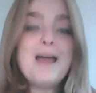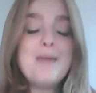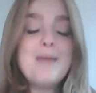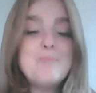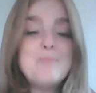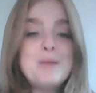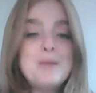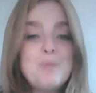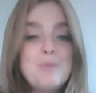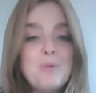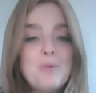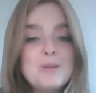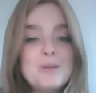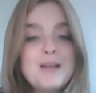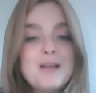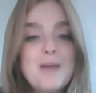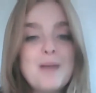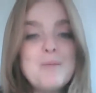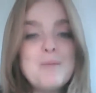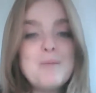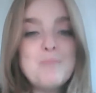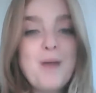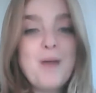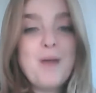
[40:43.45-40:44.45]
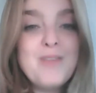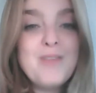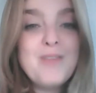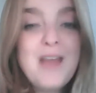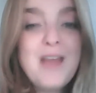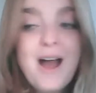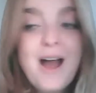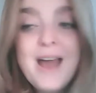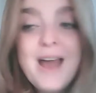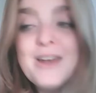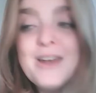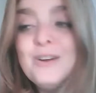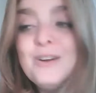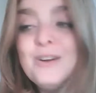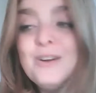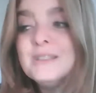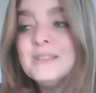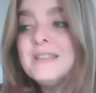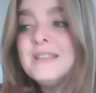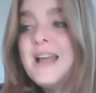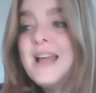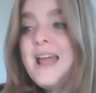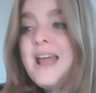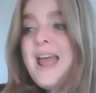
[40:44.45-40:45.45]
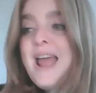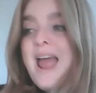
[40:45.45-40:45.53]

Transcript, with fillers: And people would come and buy the idols.